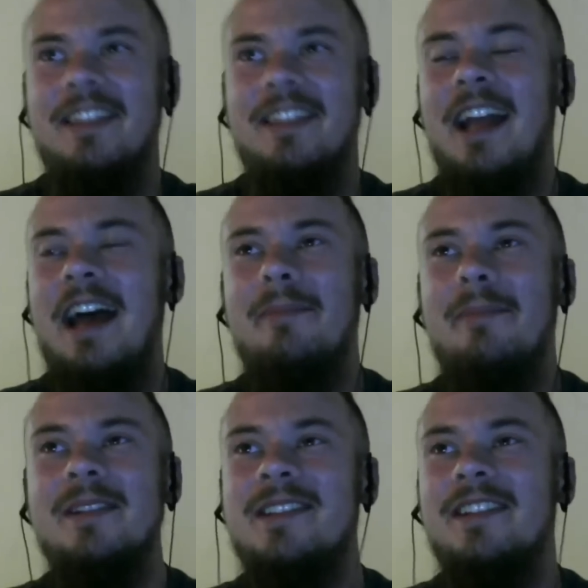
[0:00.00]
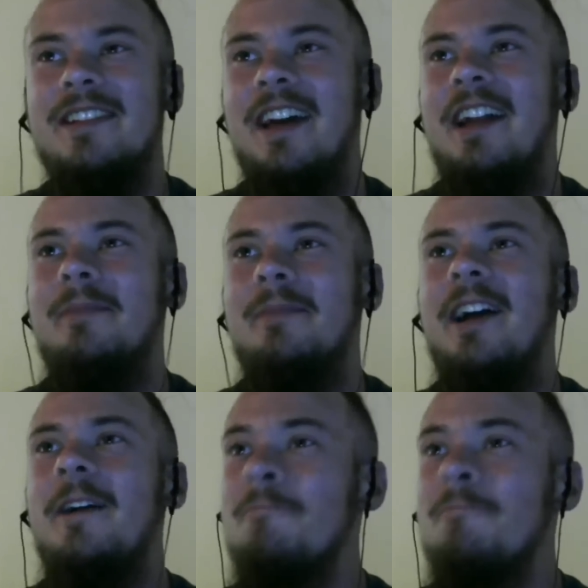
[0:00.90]
thing happens, and I'm
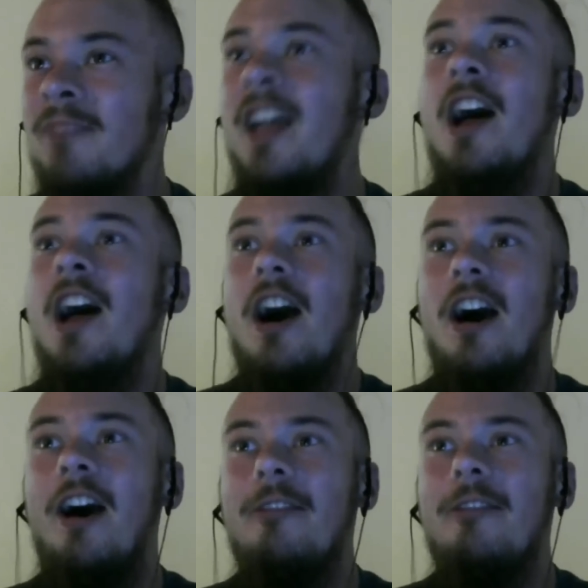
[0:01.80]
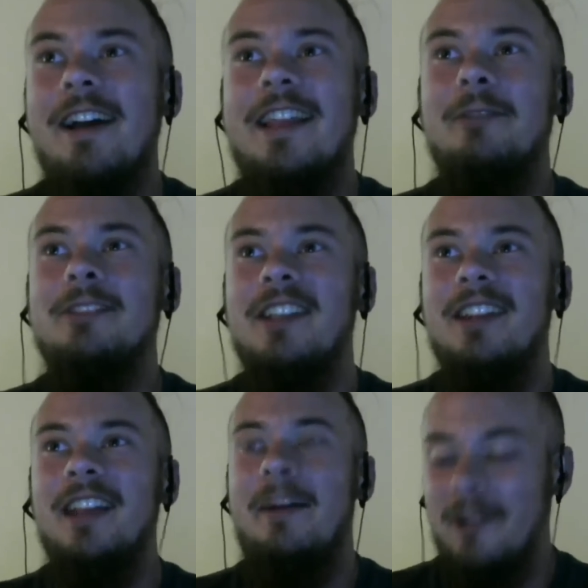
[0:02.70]
like, all right, that was a
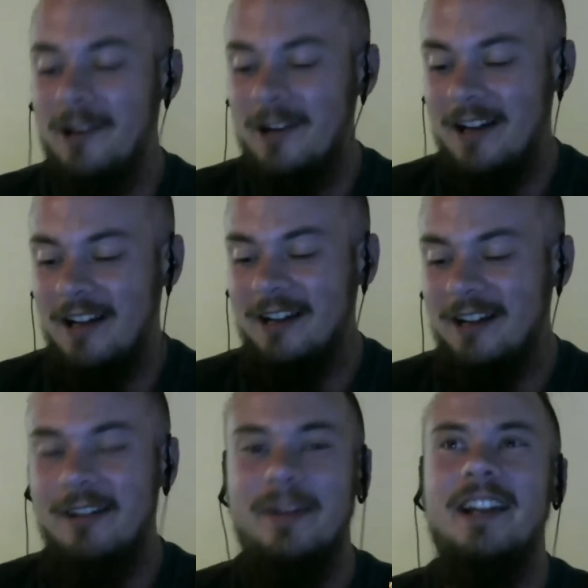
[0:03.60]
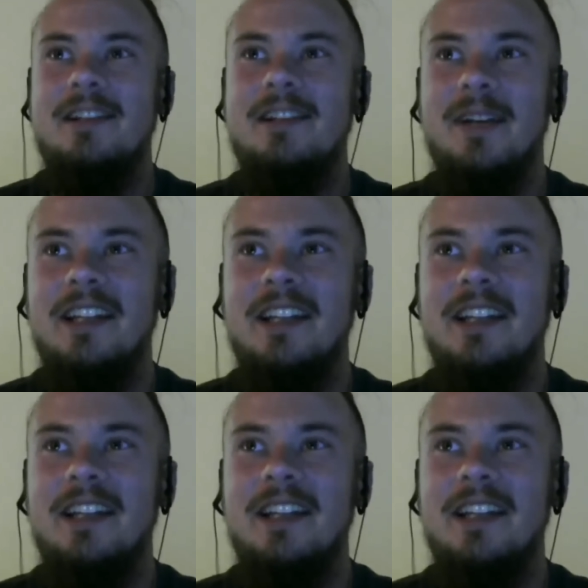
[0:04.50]
lot more creepy than I expected